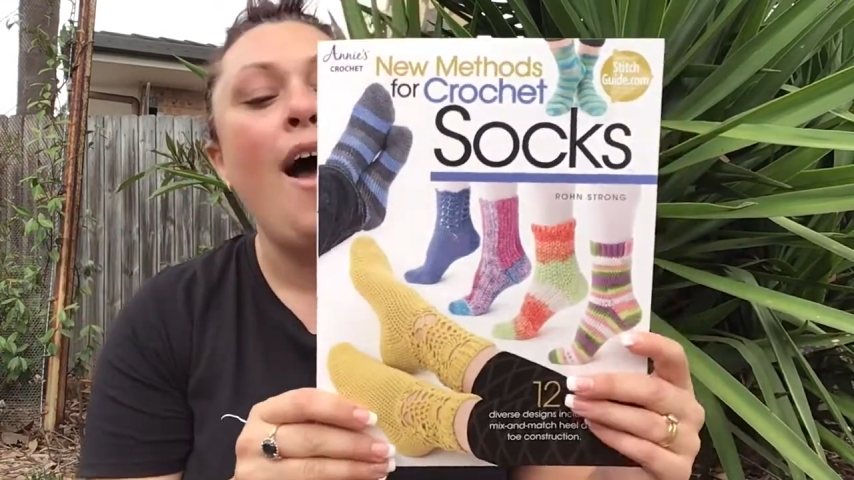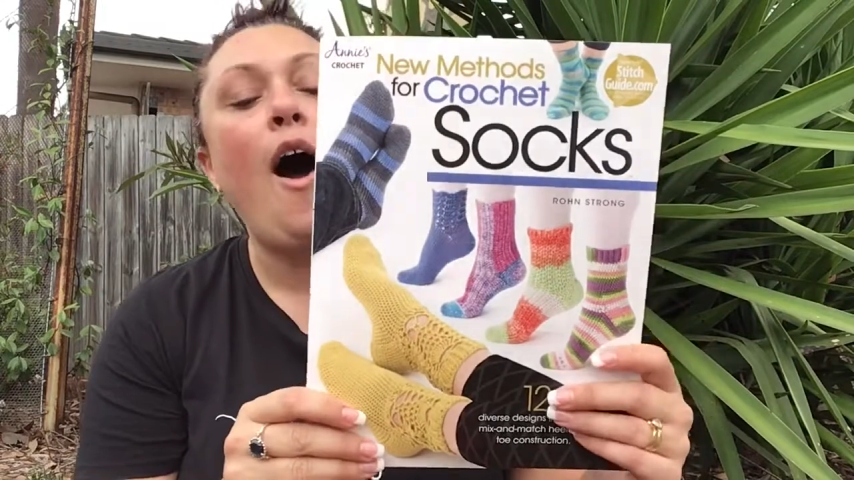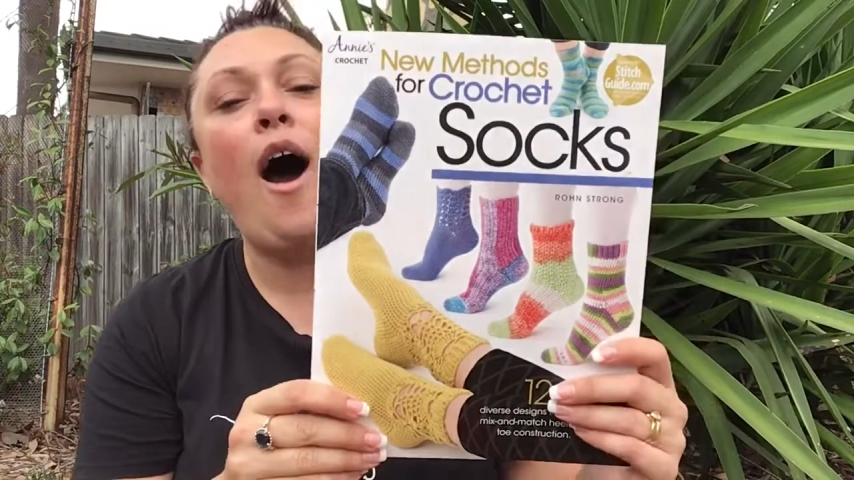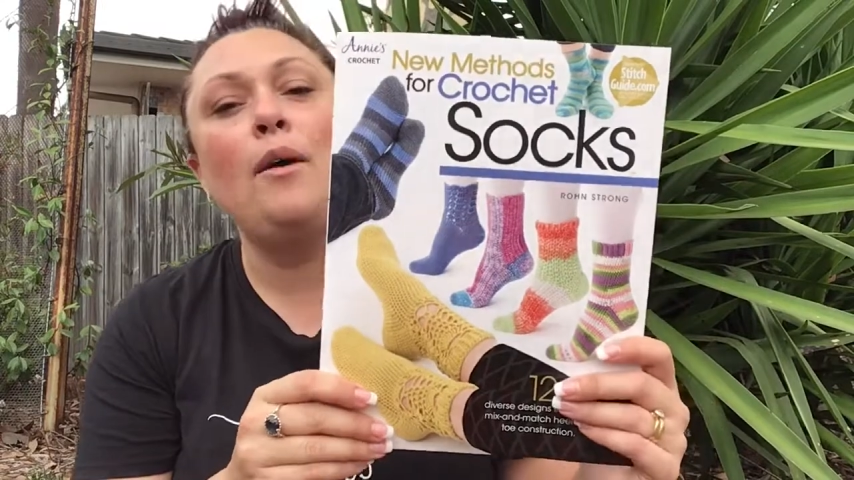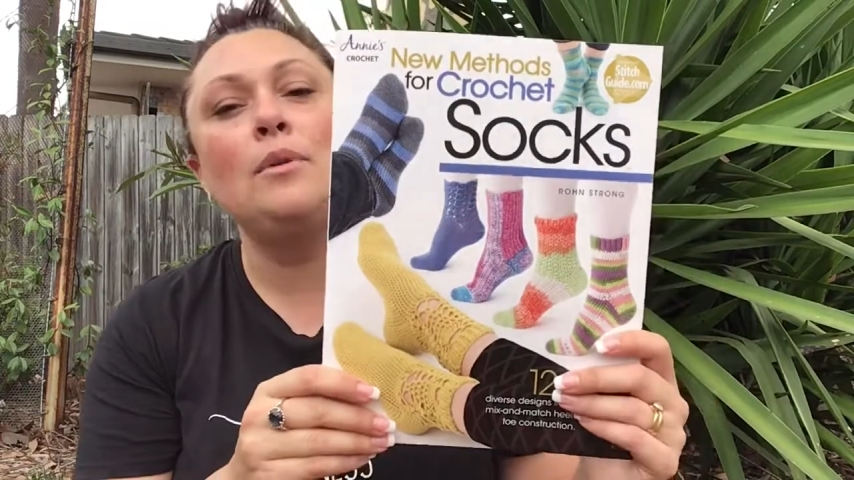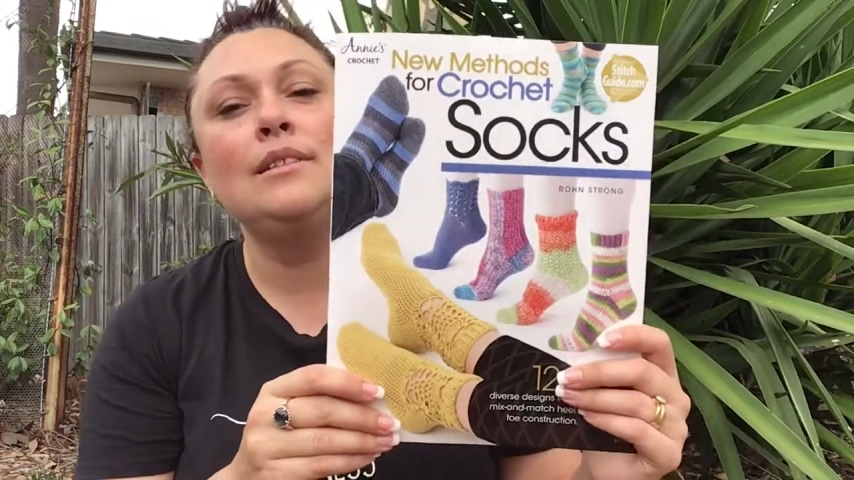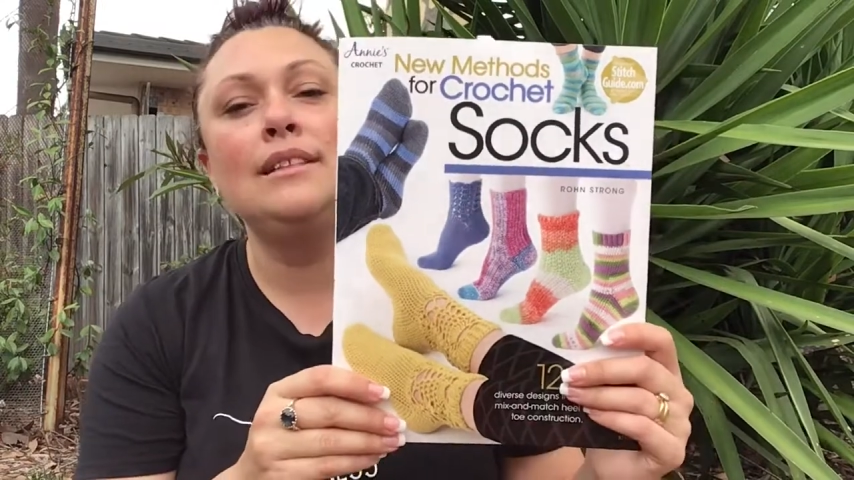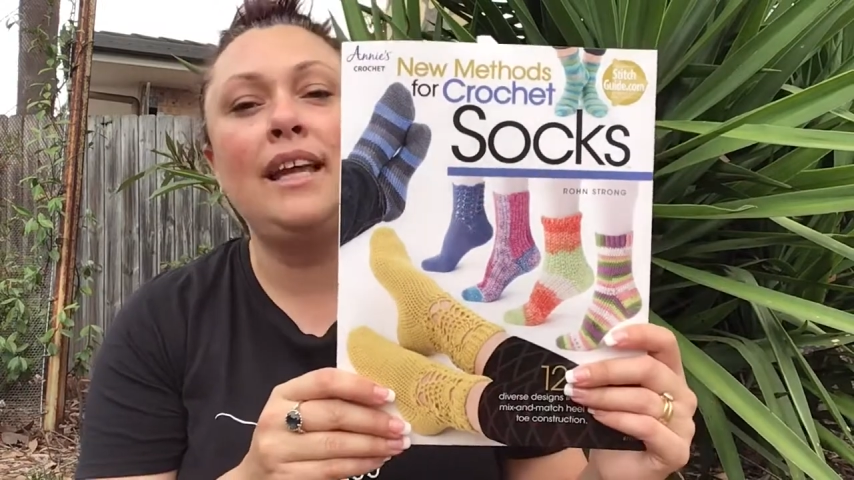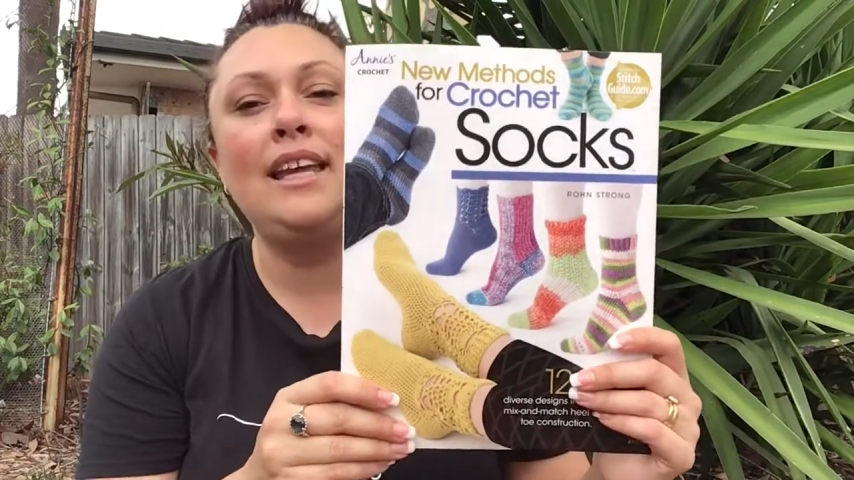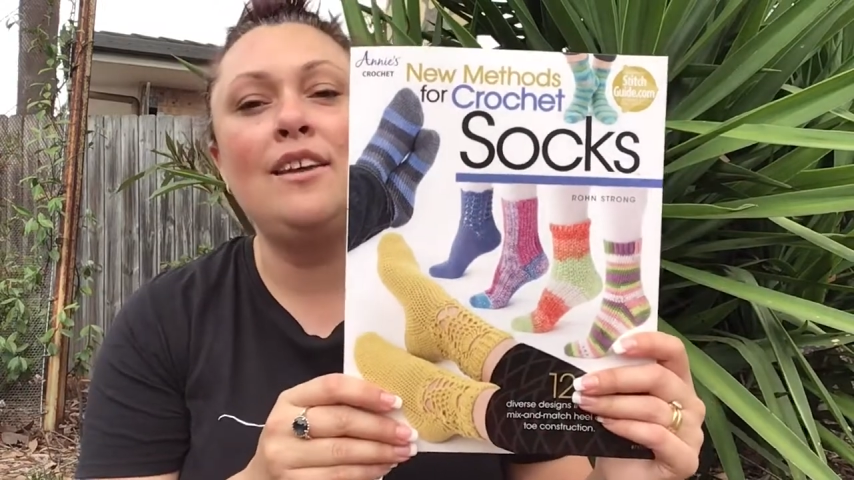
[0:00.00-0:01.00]
I will
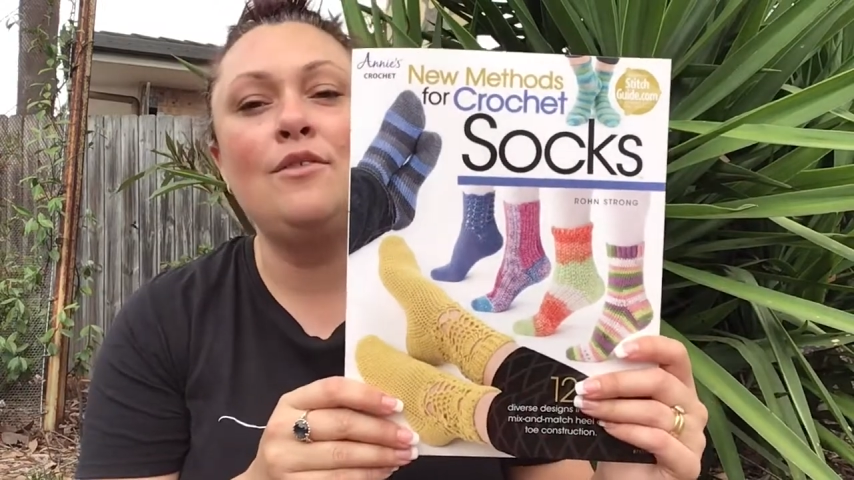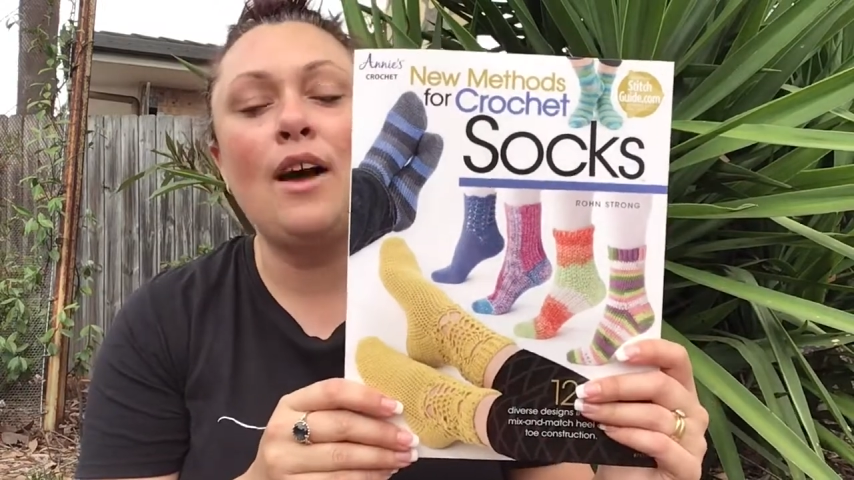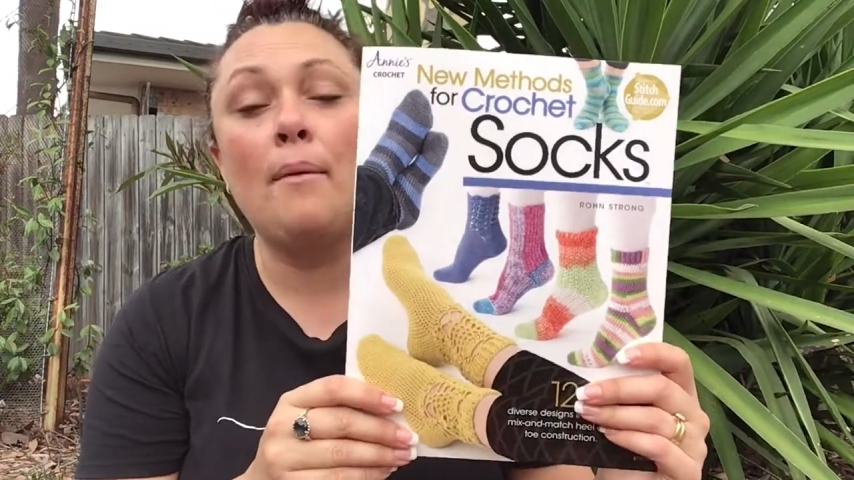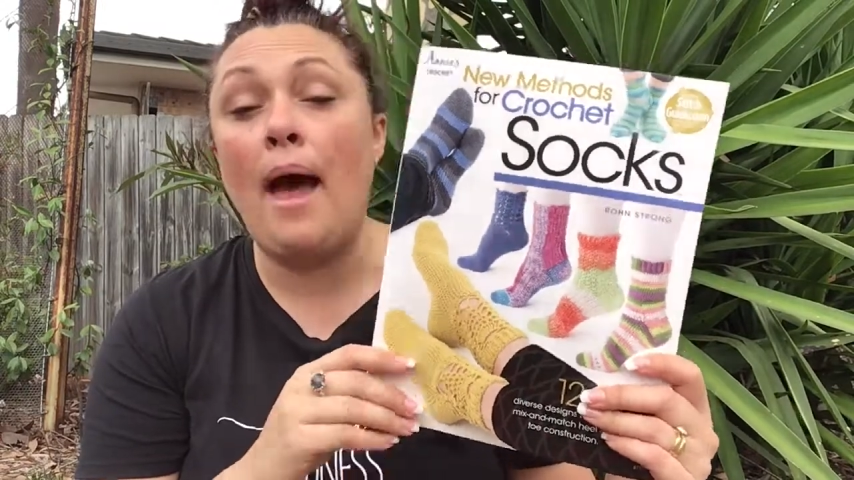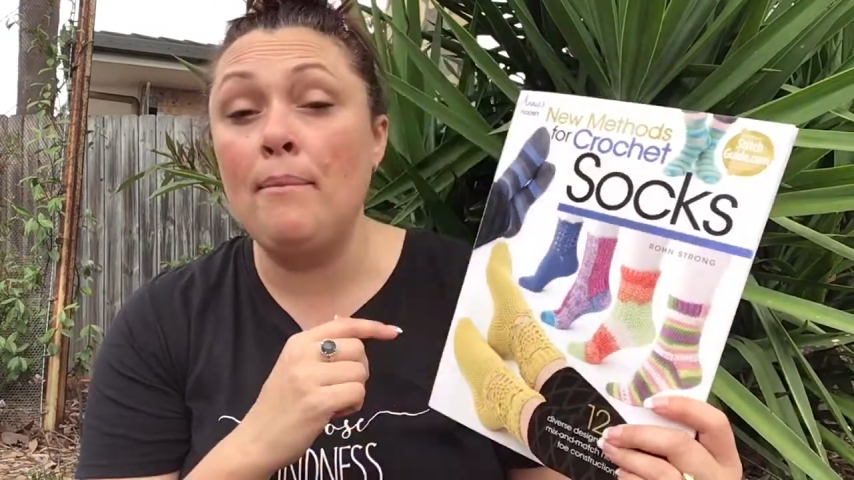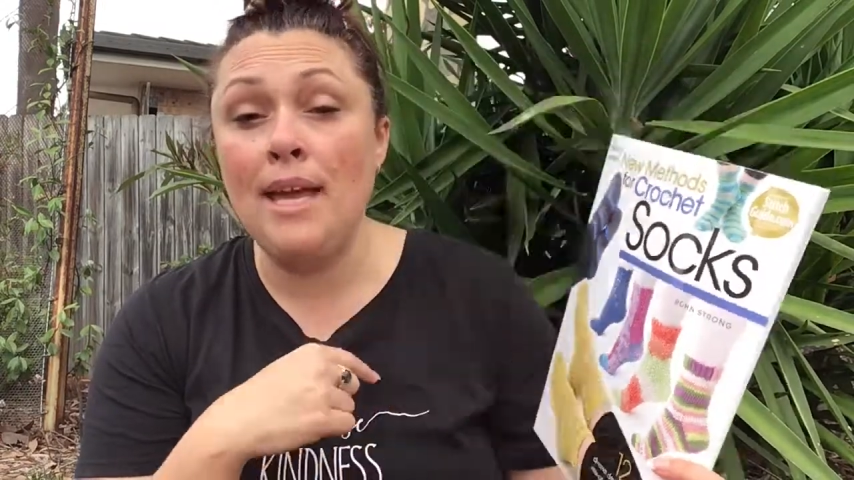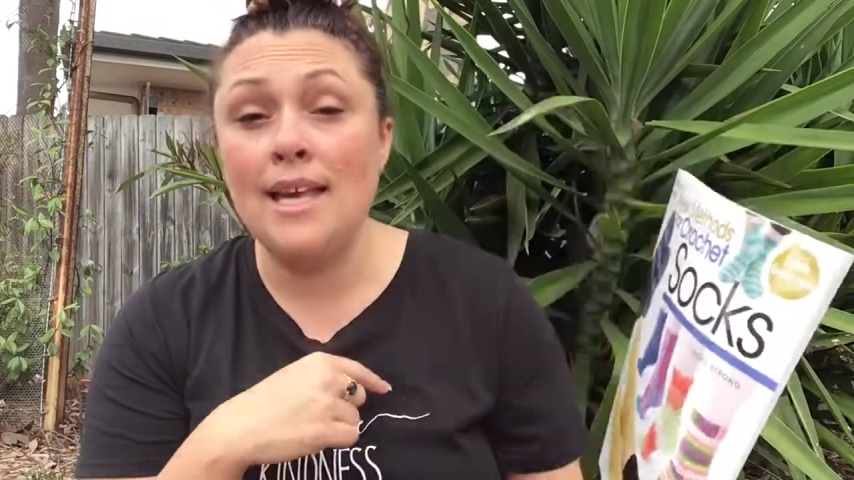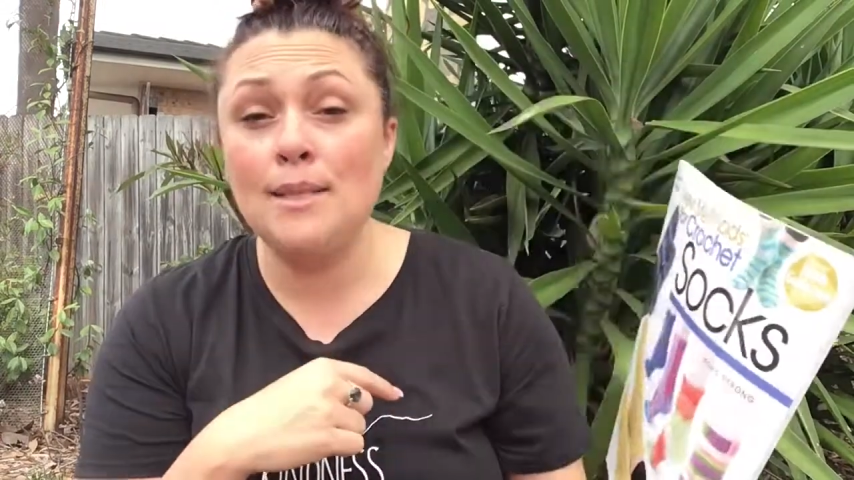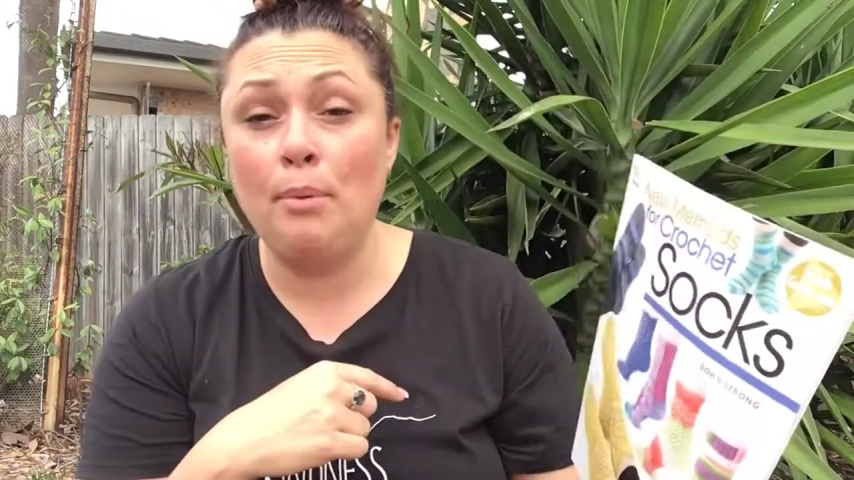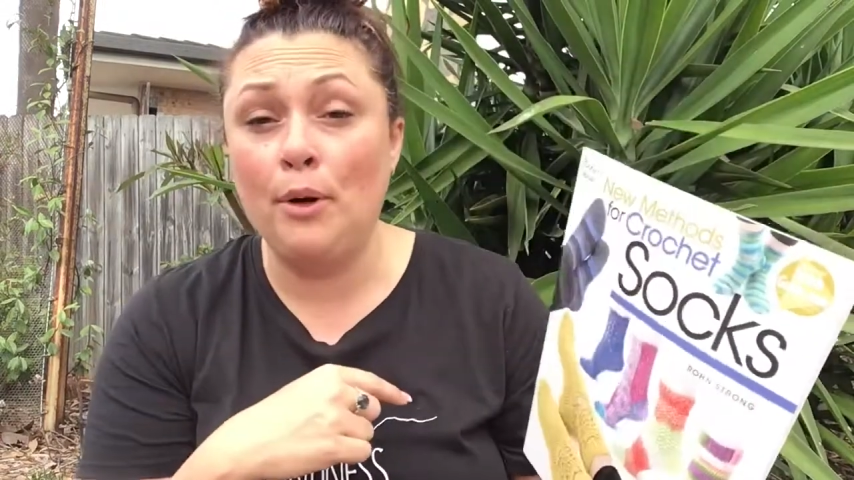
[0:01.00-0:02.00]
leave, Abby
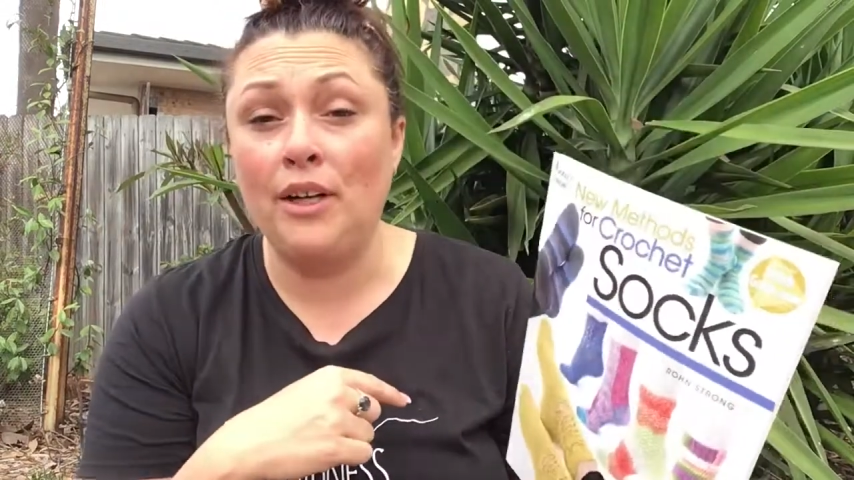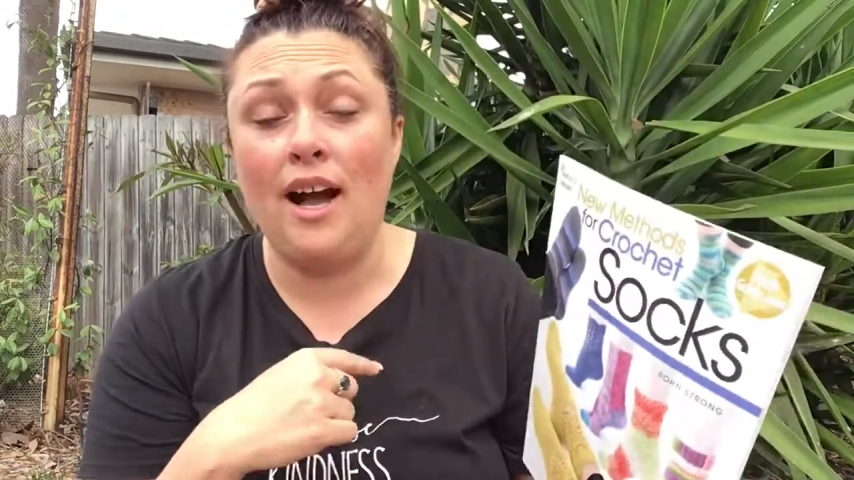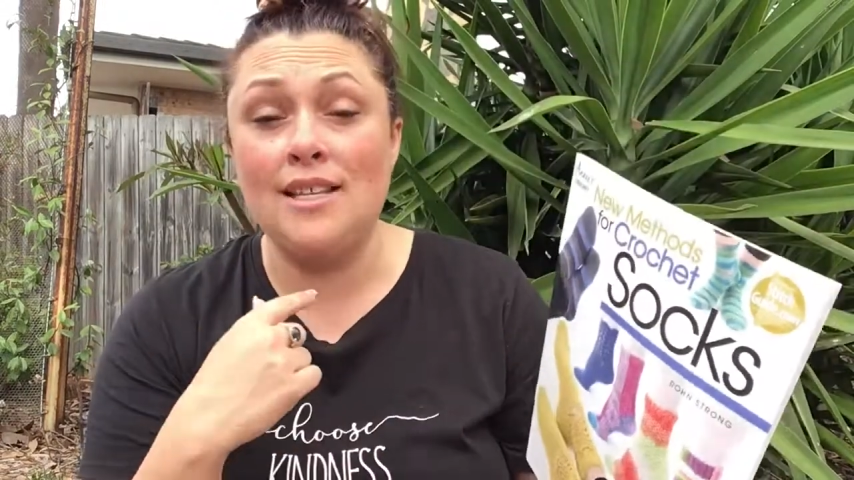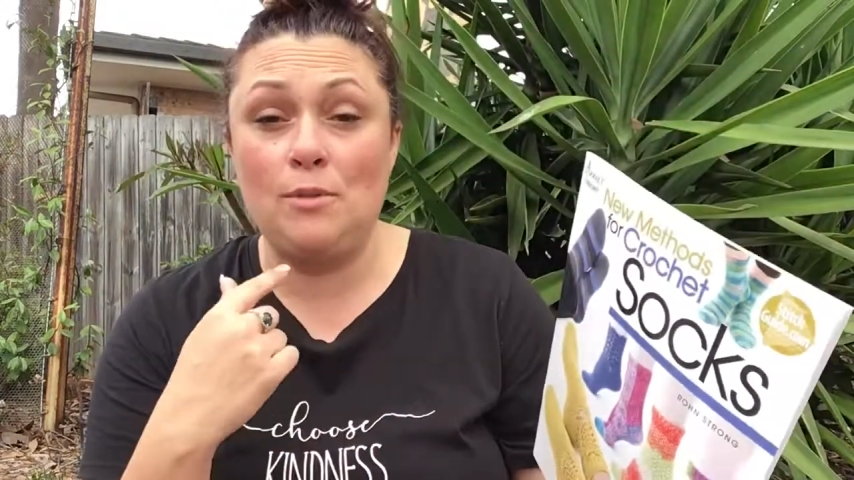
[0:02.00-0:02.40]
has a podcast